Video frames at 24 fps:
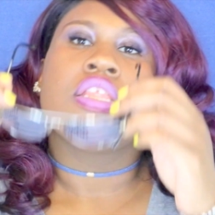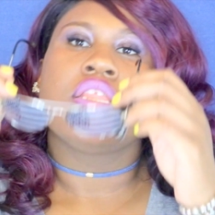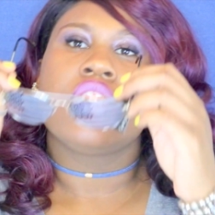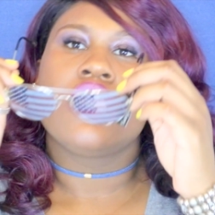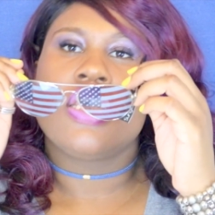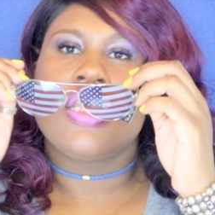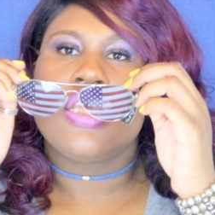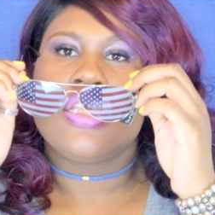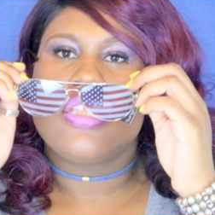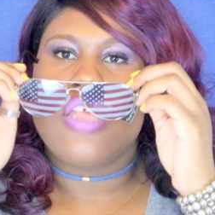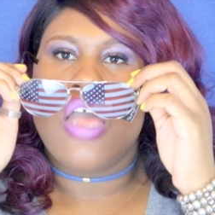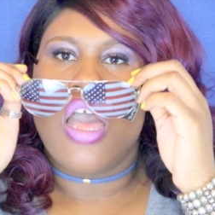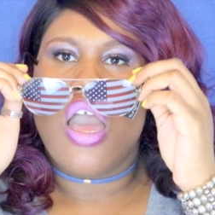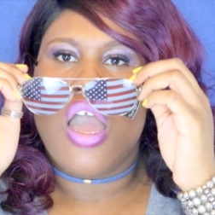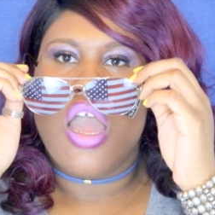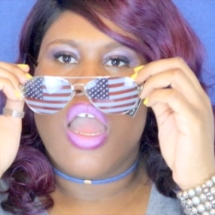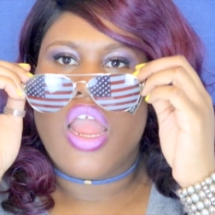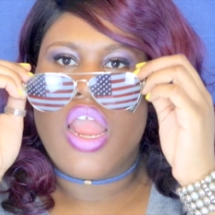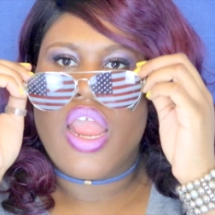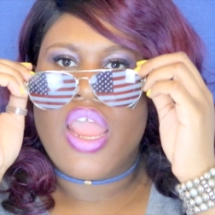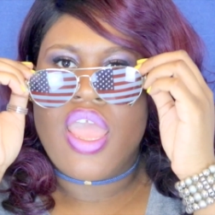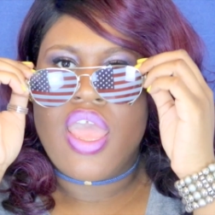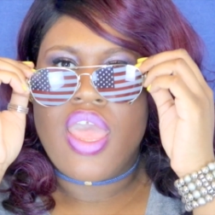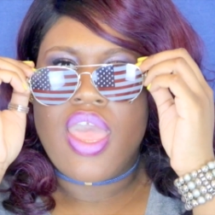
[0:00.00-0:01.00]
These
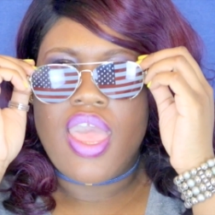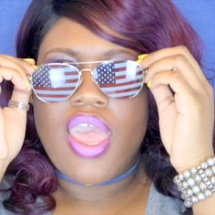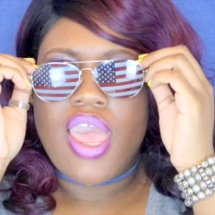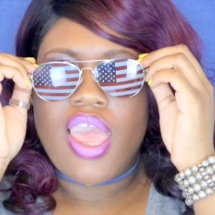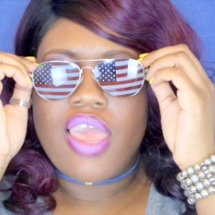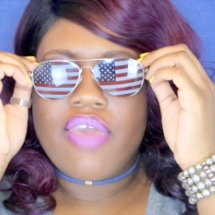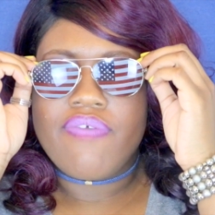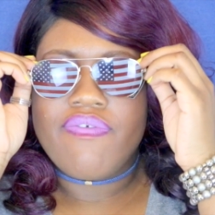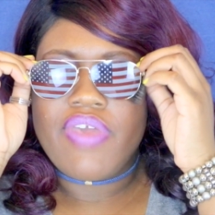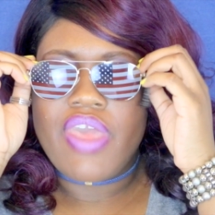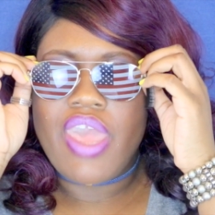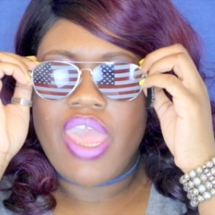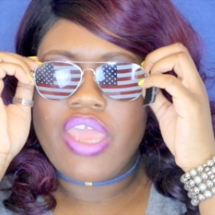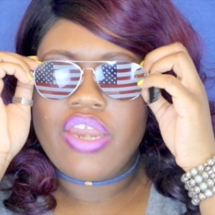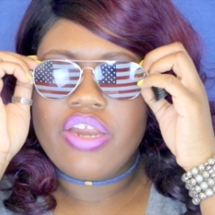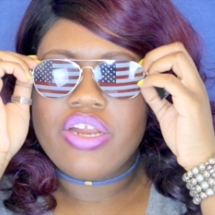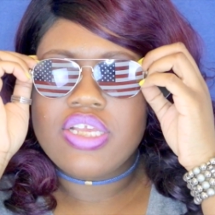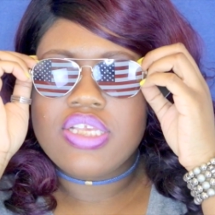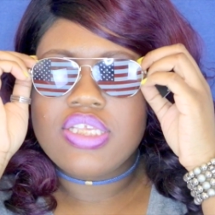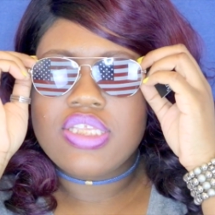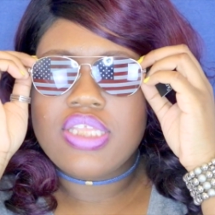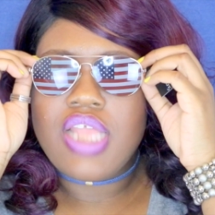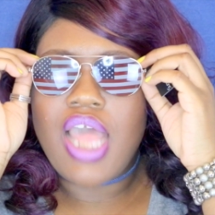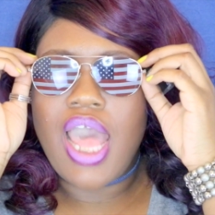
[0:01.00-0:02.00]
are
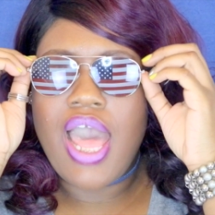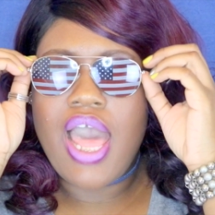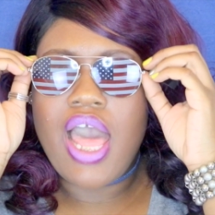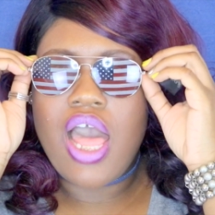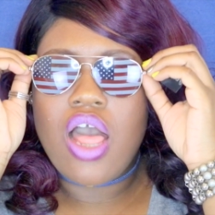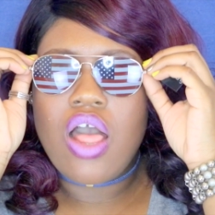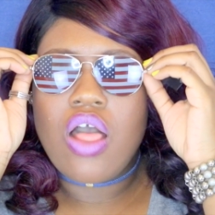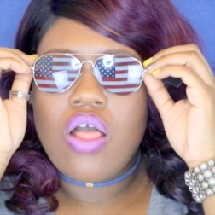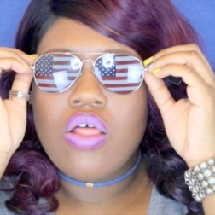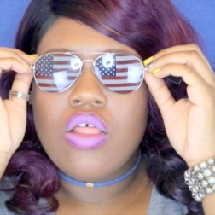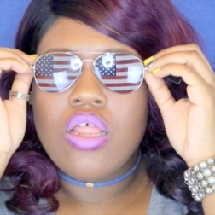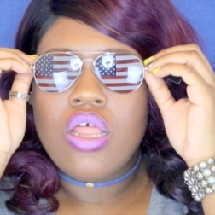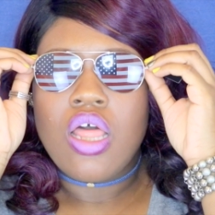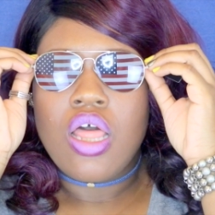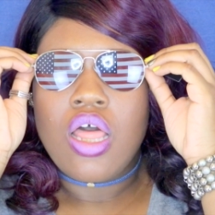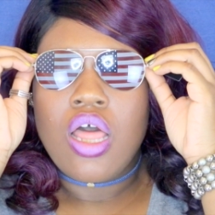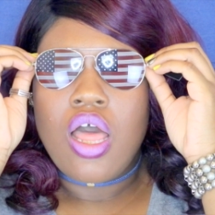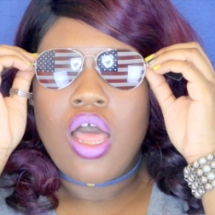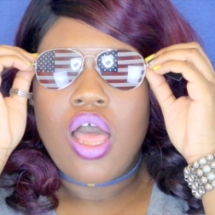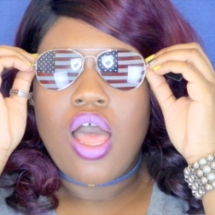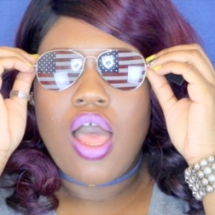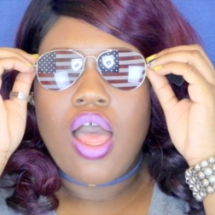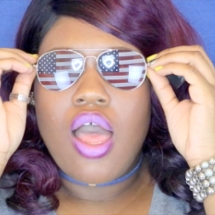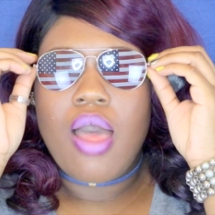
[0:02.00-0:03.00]
aviator style
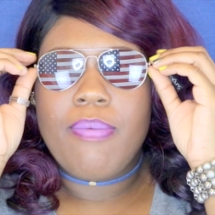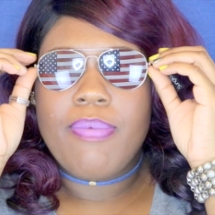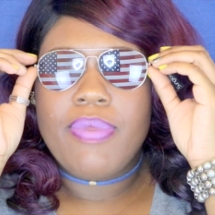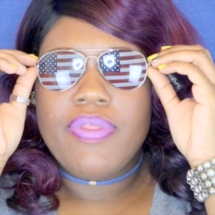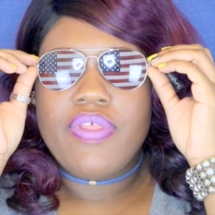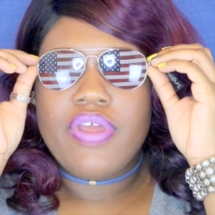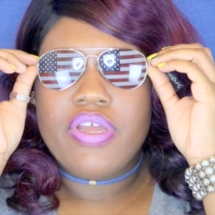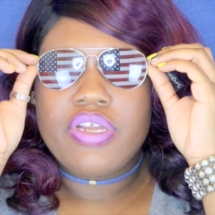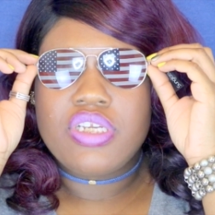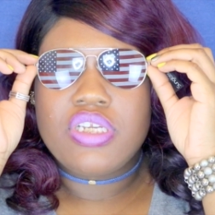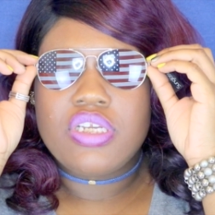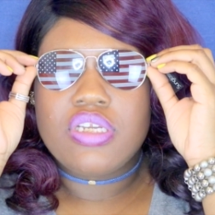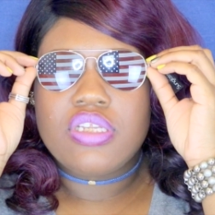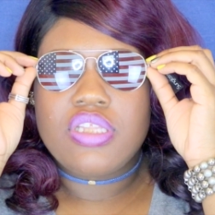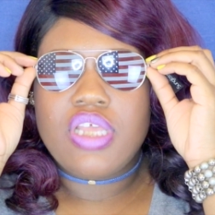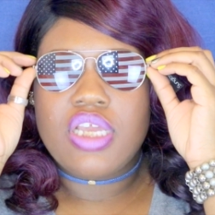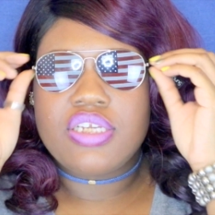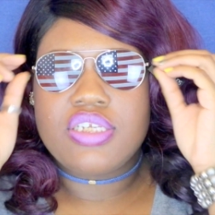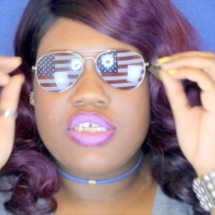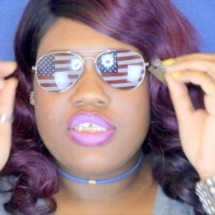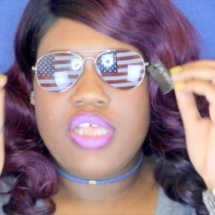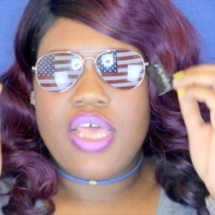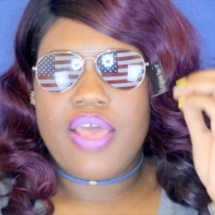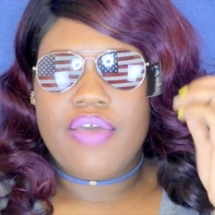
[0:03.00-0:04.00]
um, and they, they
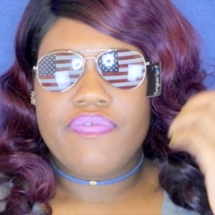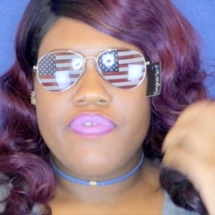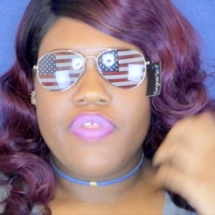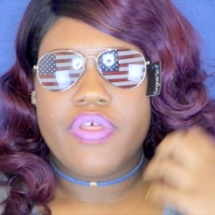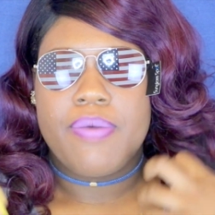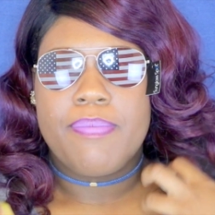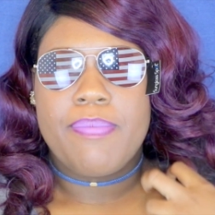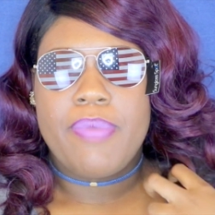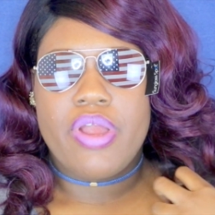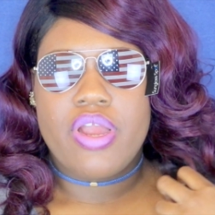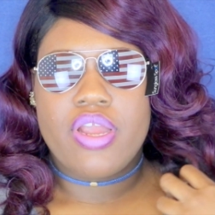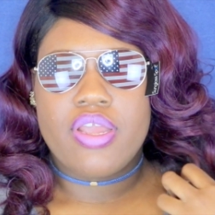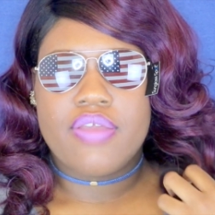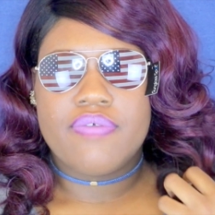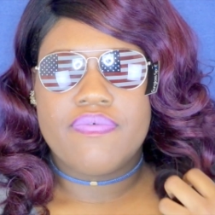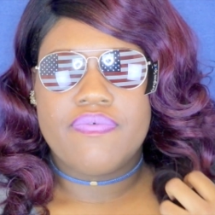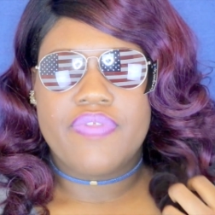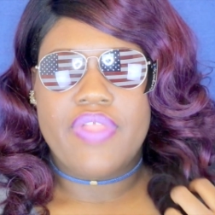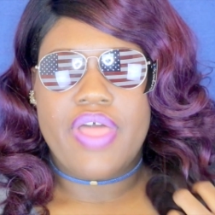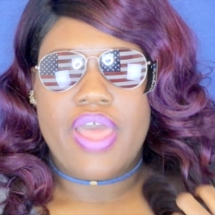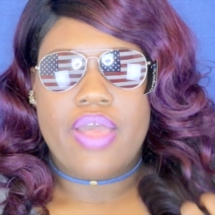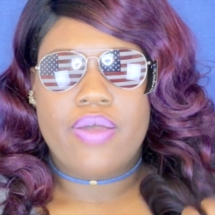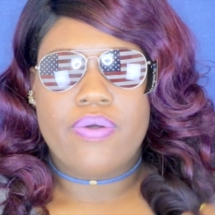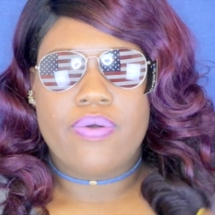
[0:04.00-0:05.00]
just have the American
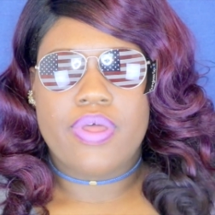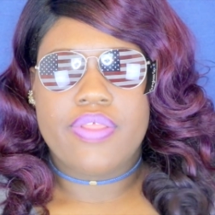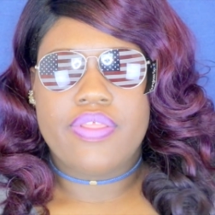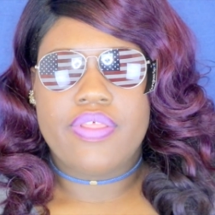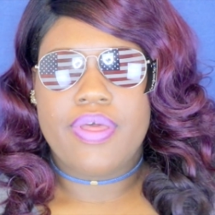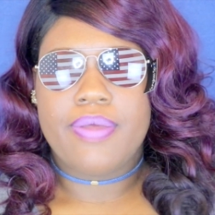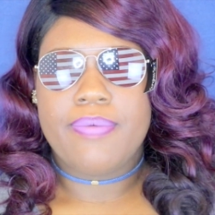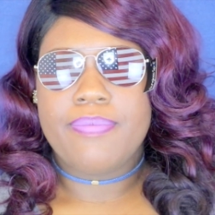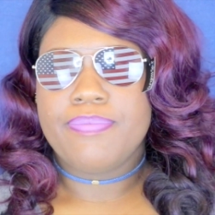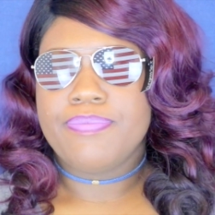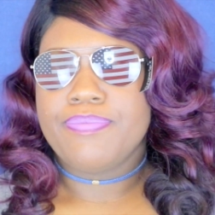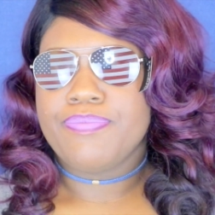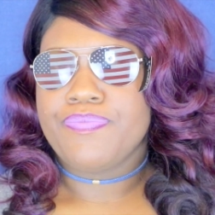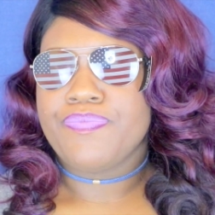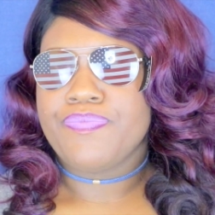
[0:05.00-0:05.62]
flag on them.